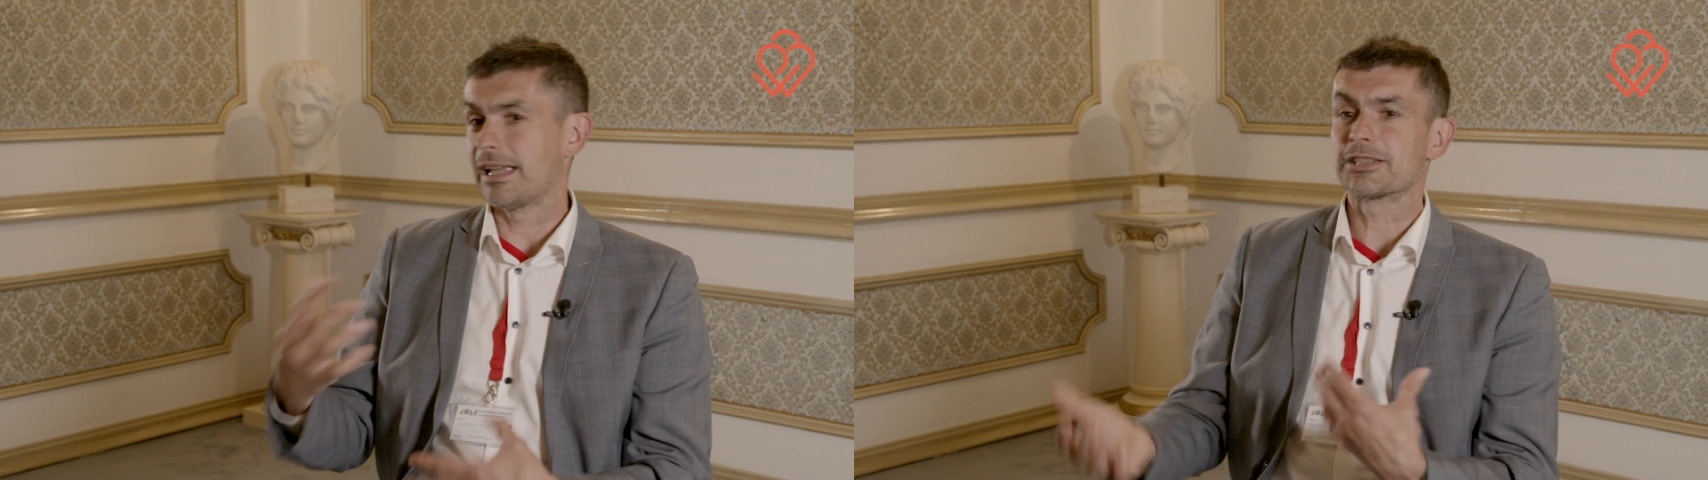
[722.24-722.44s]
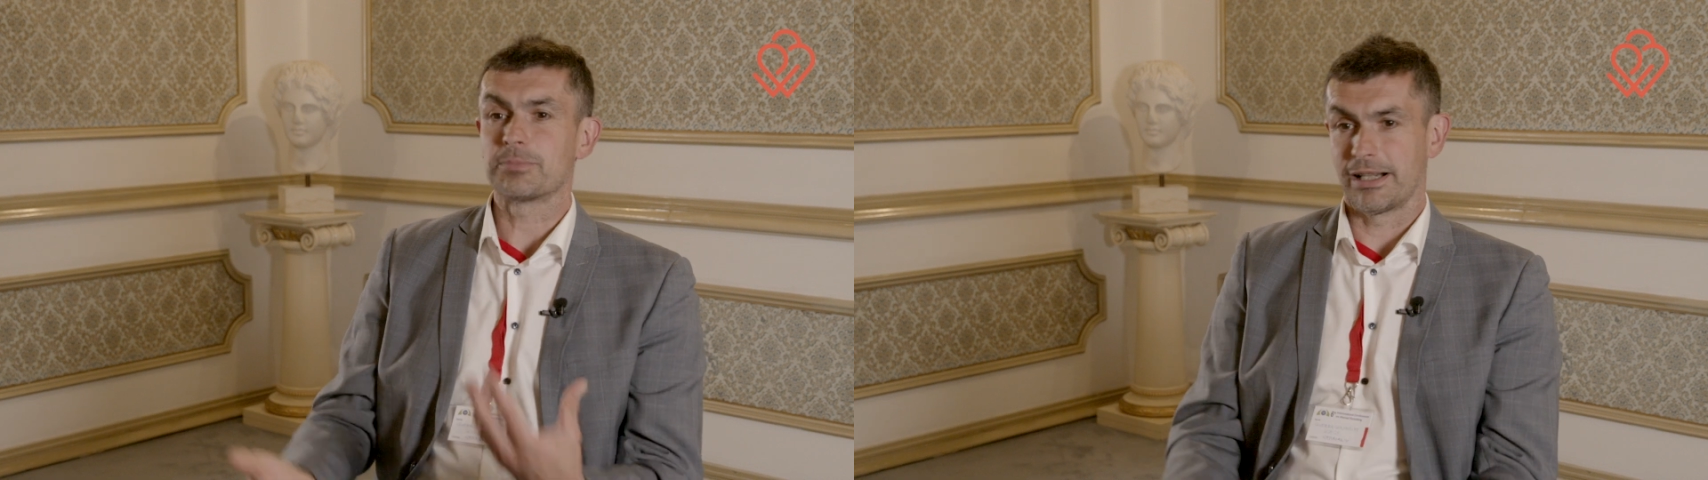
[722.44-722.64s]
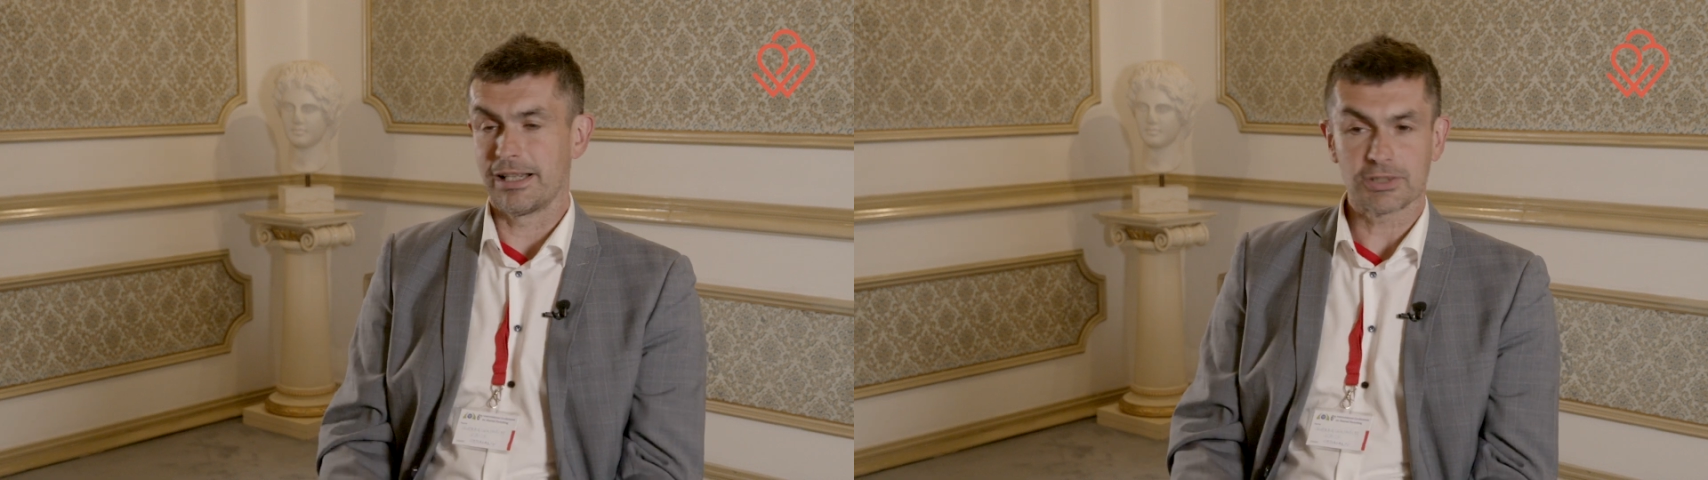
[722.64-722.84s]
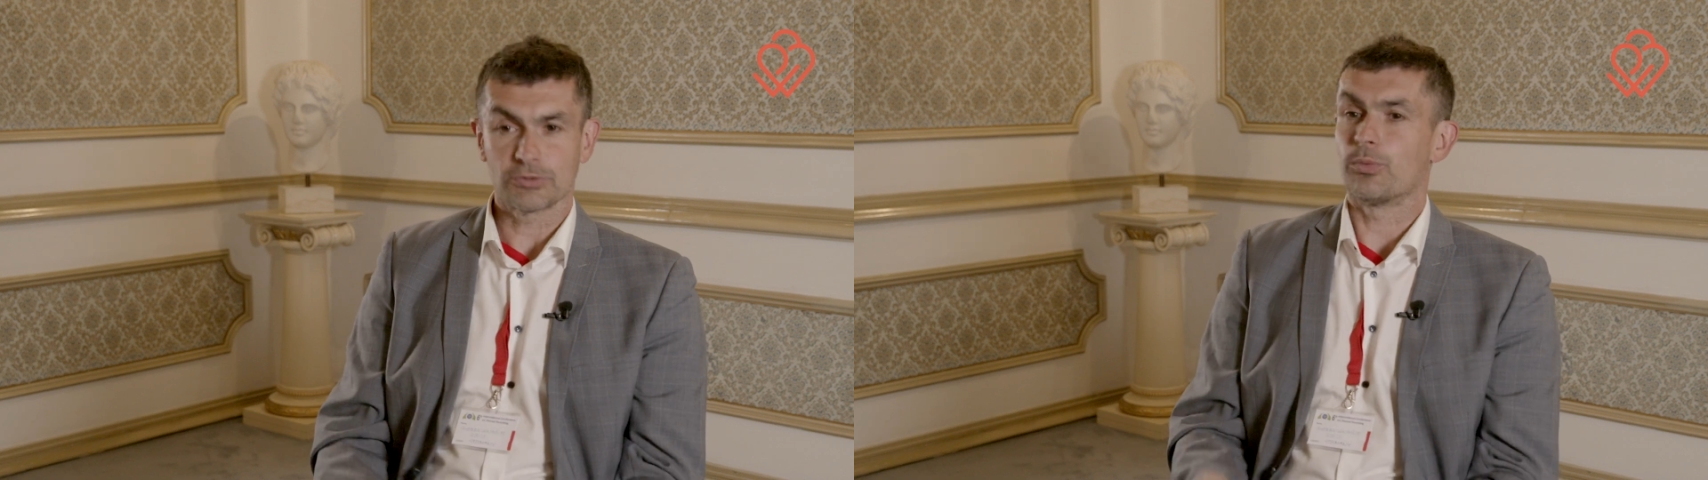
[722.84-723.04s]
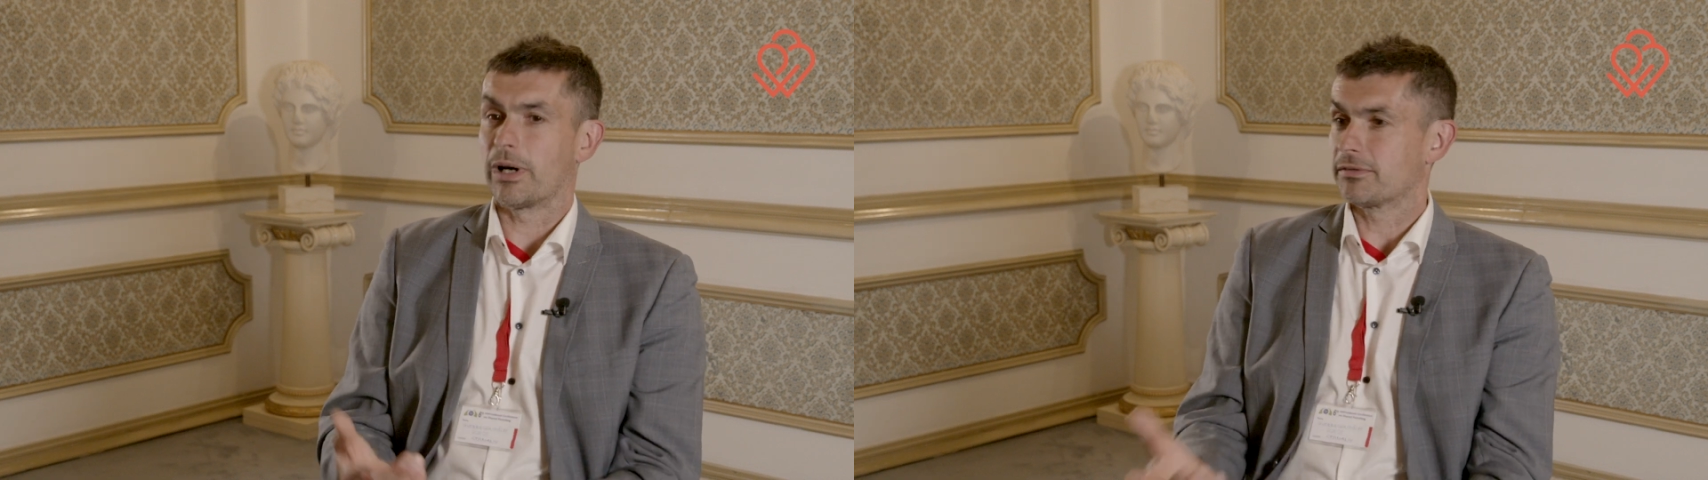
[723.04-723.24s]
explanations.
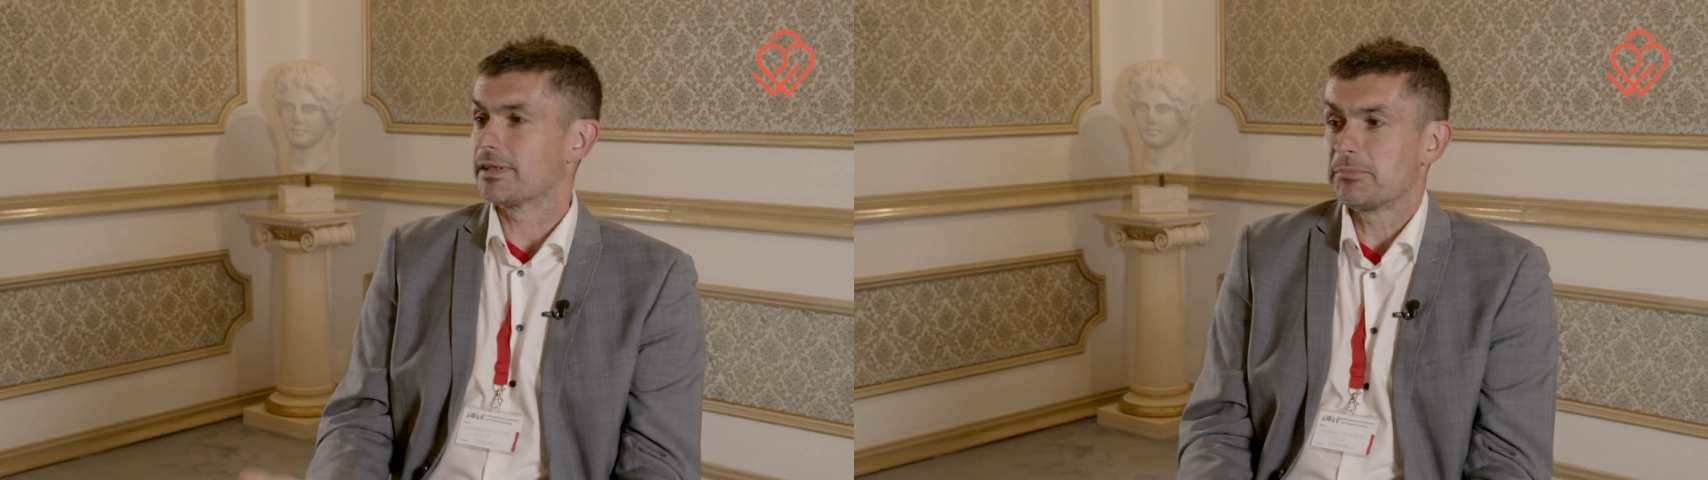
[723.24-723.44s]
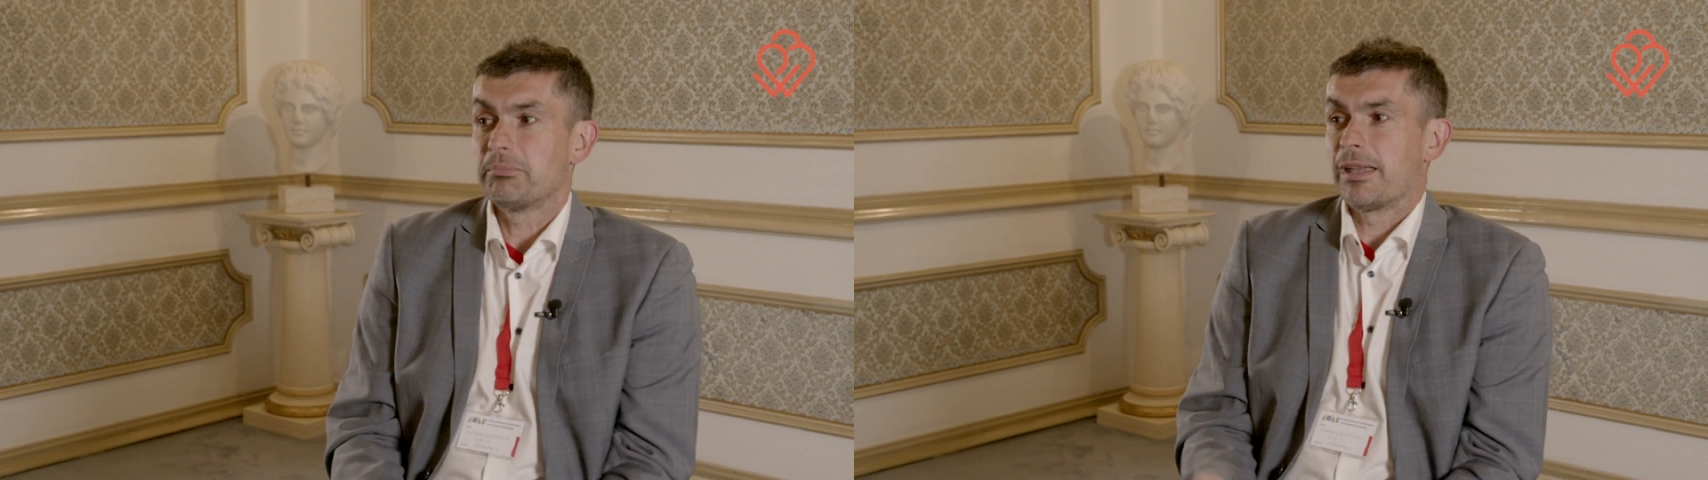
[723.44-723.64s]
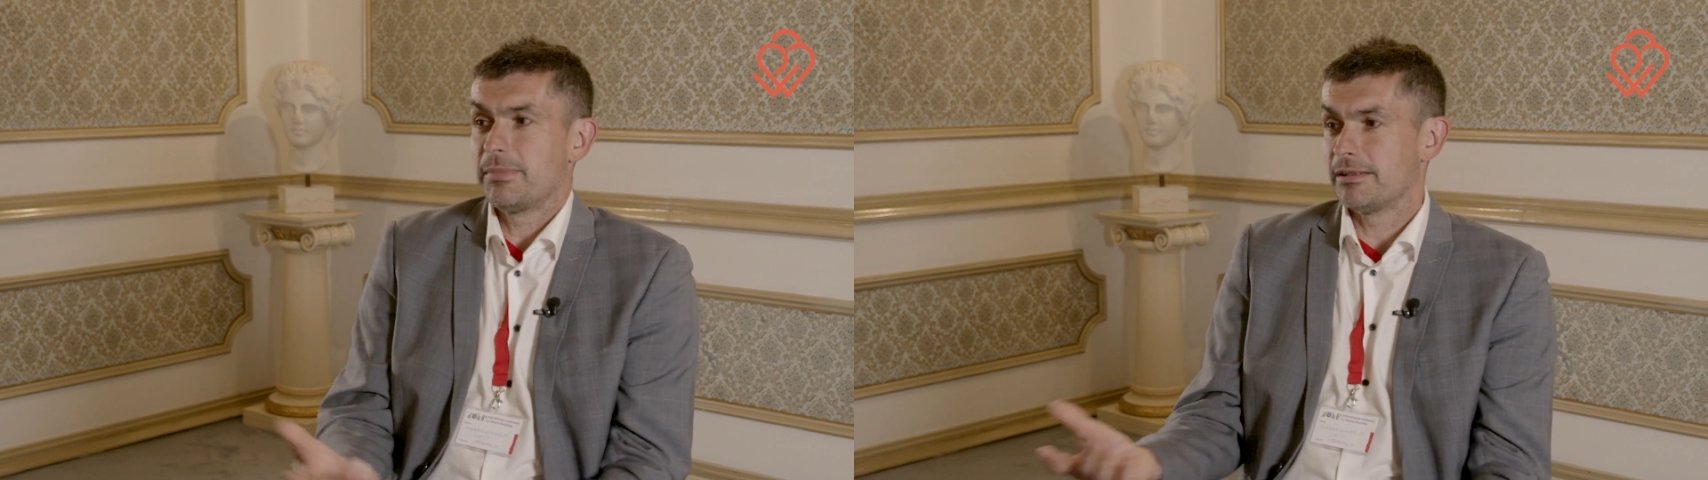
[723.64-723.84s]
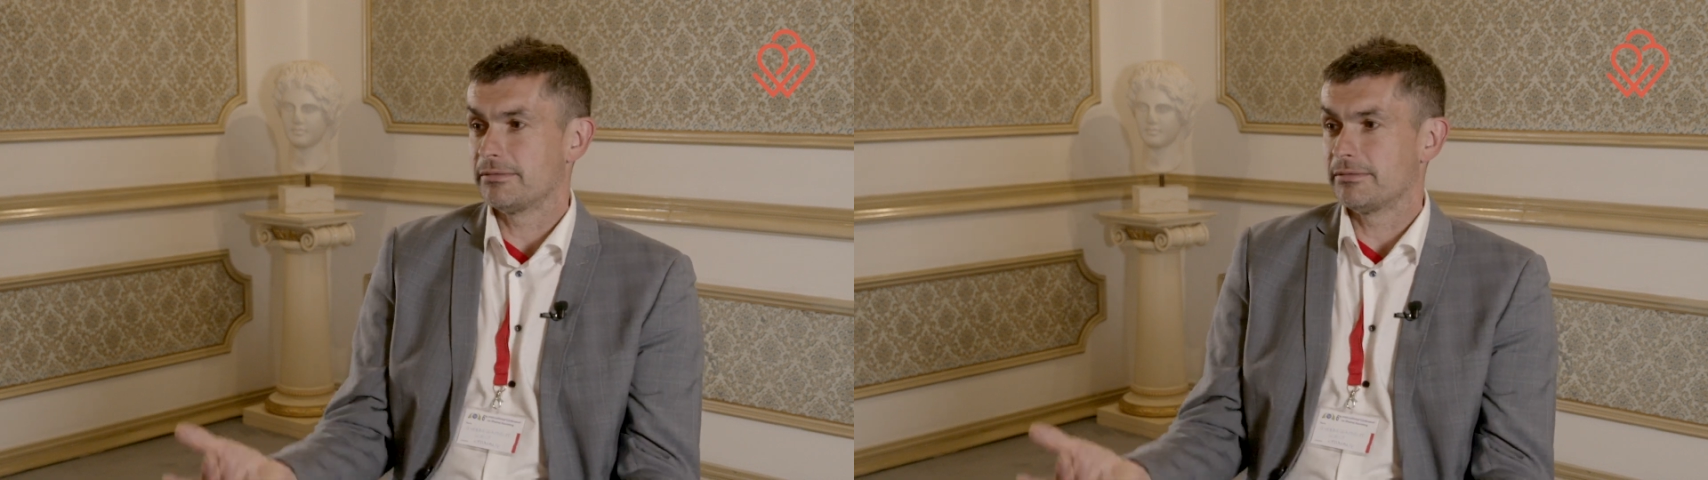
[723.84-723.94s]
One of them maybe